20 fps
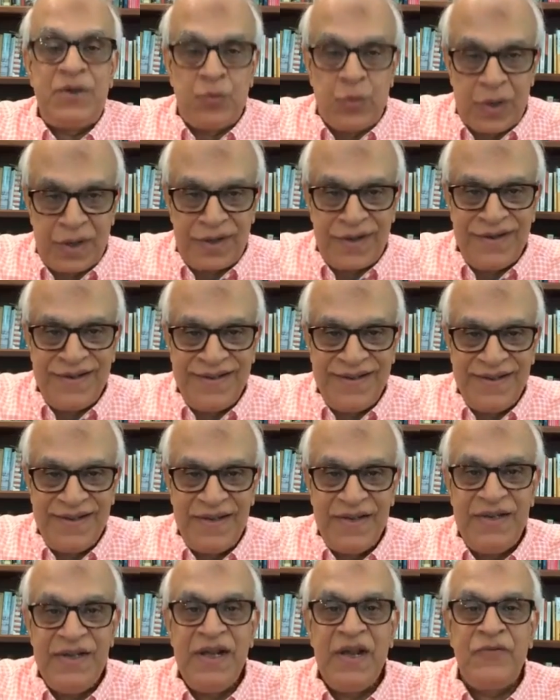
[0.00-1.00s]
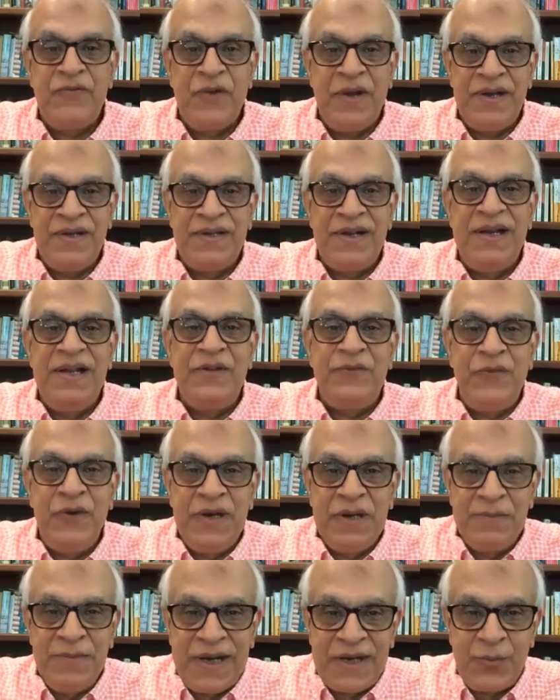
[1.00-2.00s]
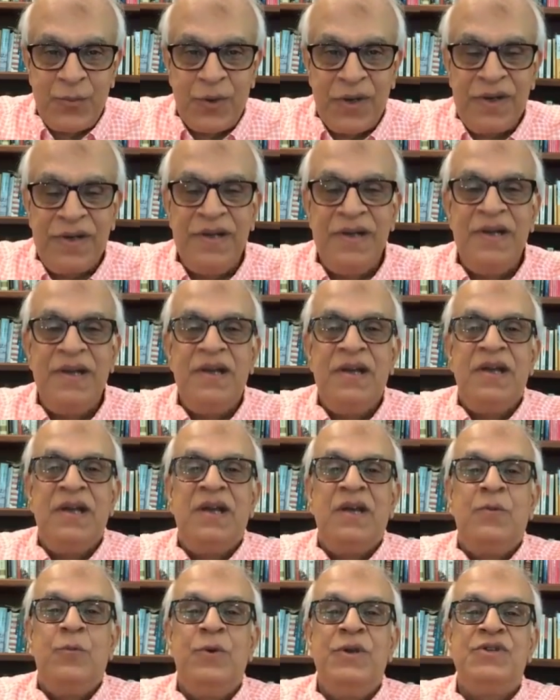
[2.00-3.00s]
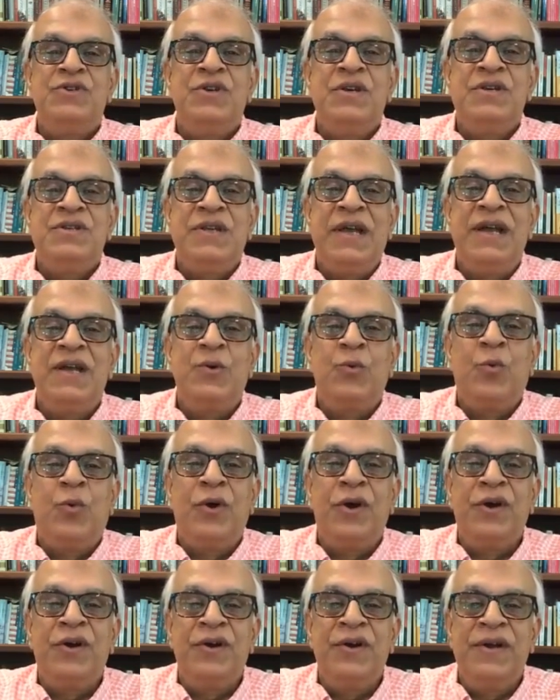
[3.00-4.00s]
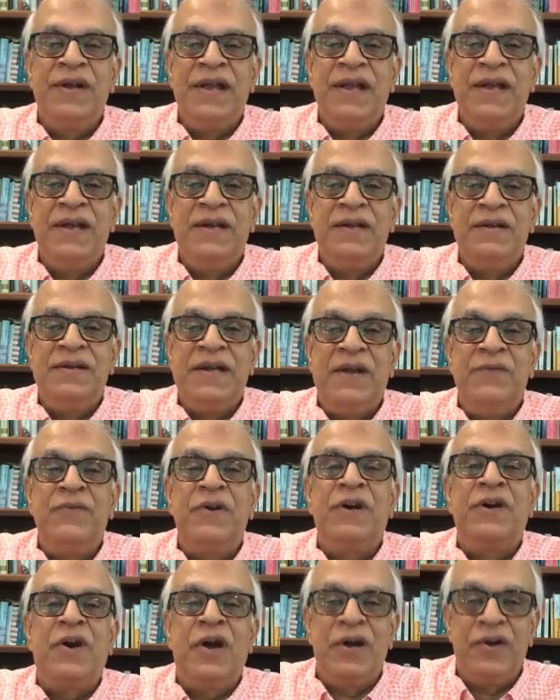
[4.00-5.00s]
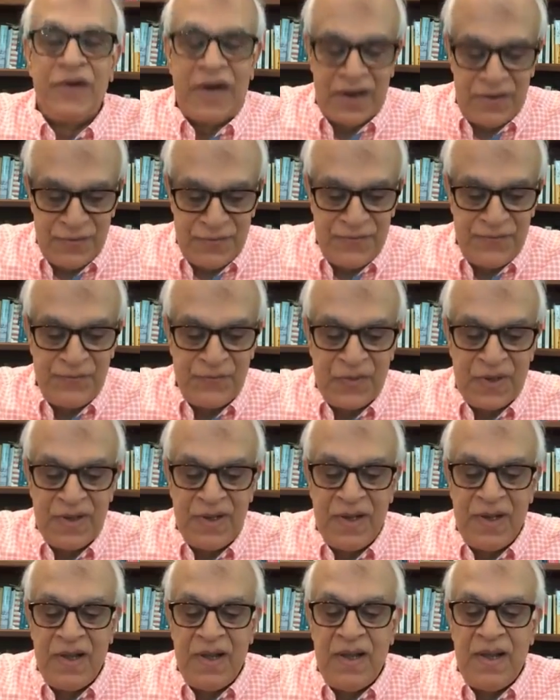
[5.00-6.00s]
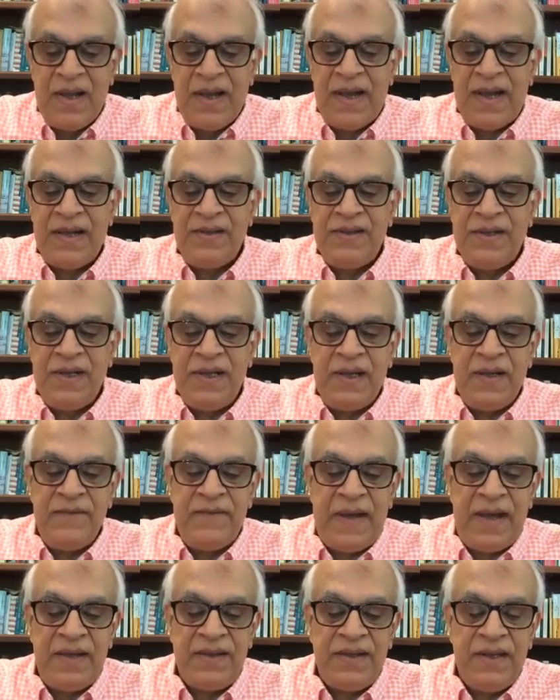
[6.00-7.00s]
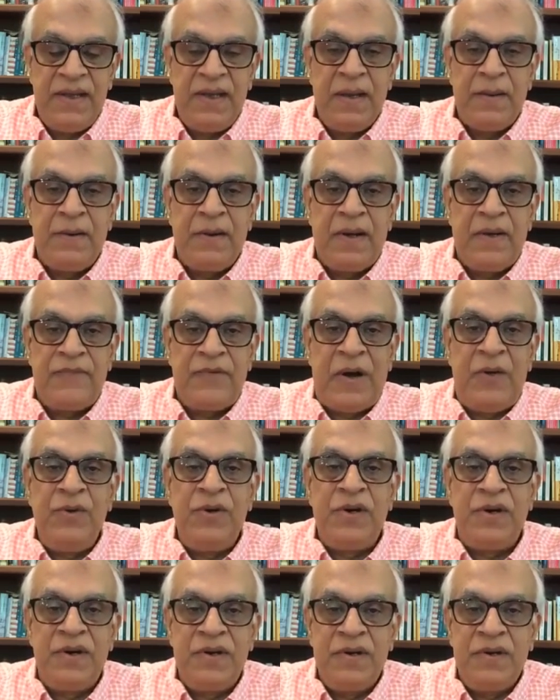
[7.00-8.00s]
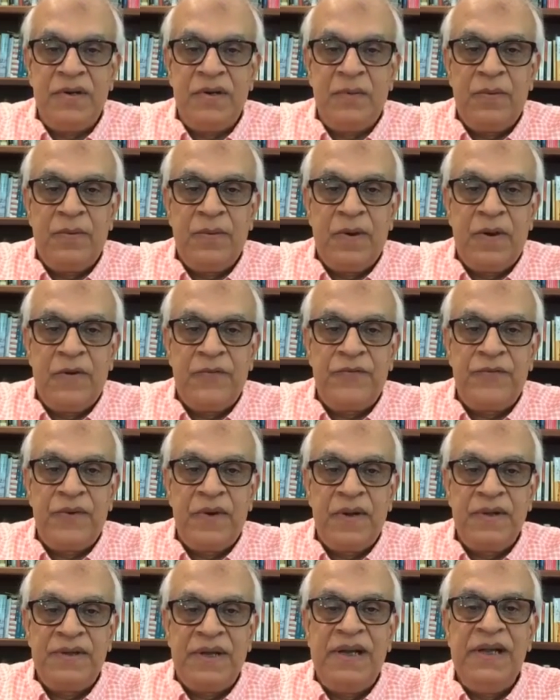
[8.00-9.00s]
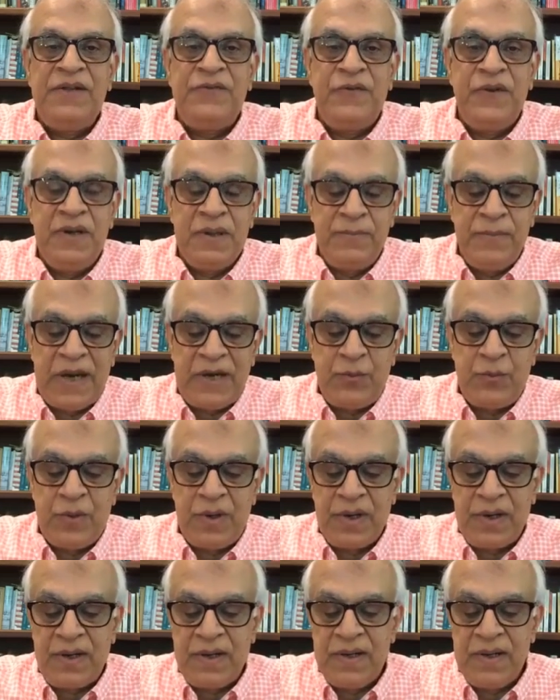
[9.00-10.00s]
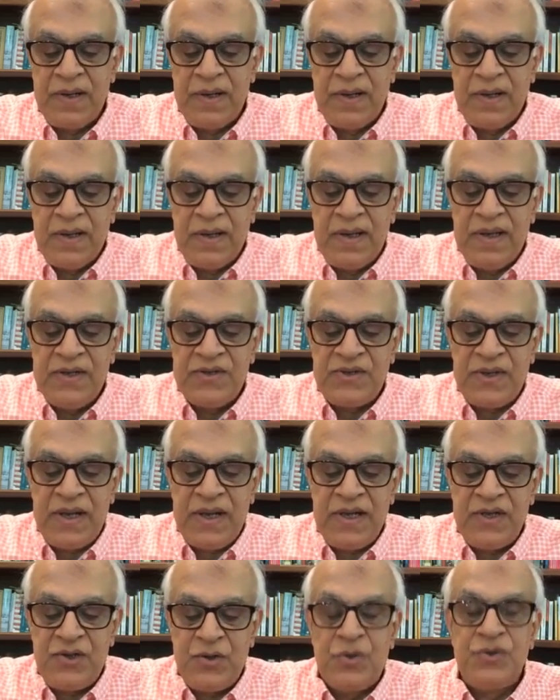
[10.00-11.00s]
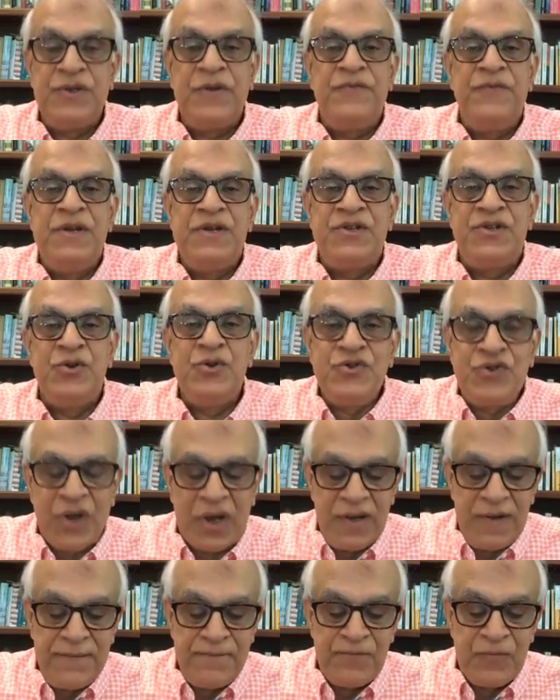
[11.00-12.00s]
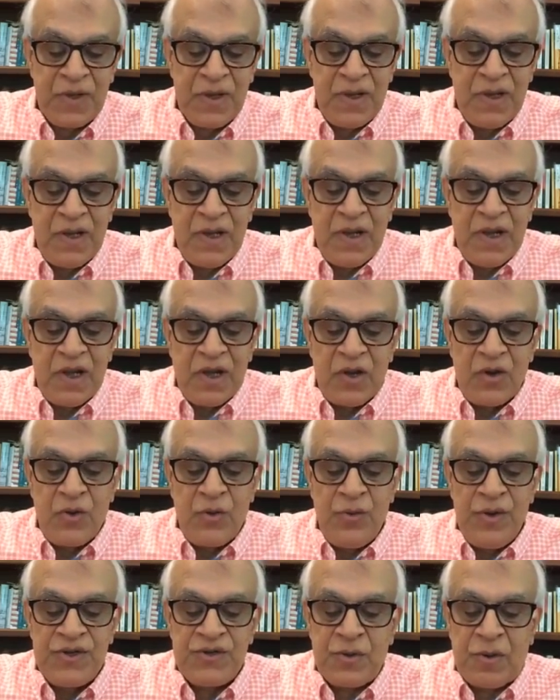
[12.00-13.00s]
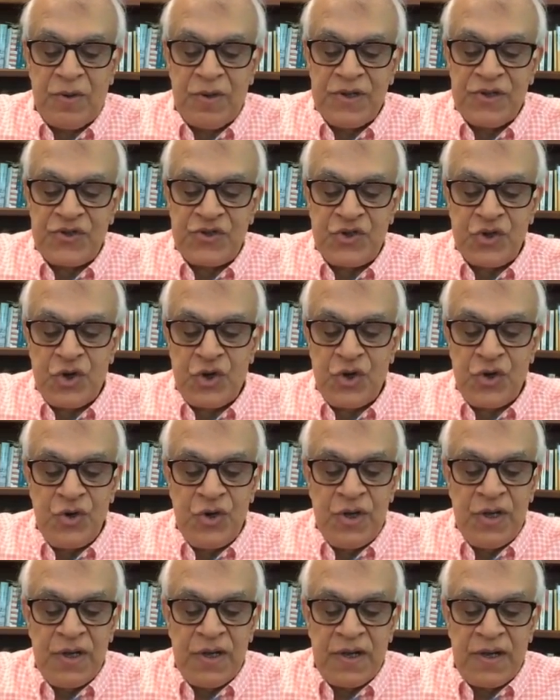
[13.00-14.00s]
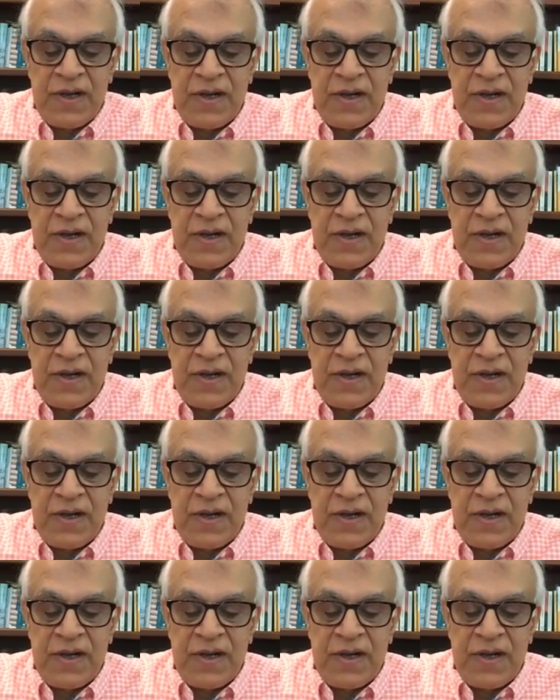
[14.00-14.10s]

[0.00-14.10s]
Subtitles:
Network, DFN, Dalit Freedom Network, which is headquartered in Denver, Colorado. And the founder of Dalit Freedom Network is a Joseph D'Souza, who is also,